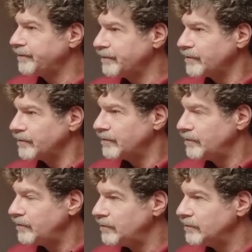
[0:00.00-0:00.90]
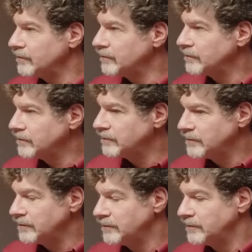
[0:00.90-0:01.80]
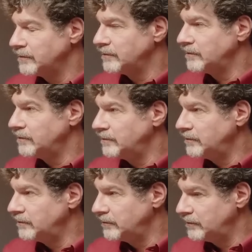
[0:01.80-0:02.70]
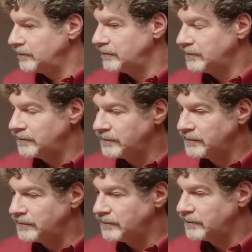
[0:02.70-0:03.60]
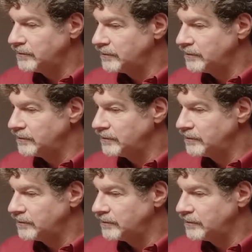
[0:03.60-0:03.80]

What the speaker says: (not speaking)